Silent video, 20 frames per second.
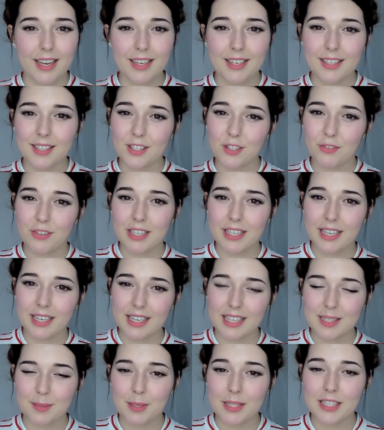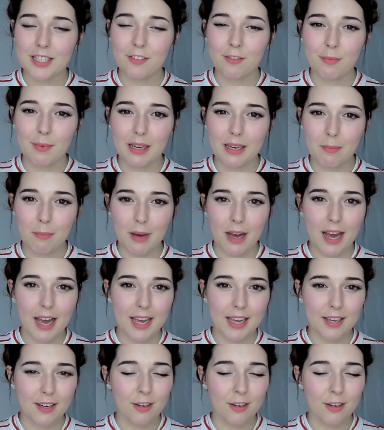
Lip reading: And it's really inexpensive for me to buy.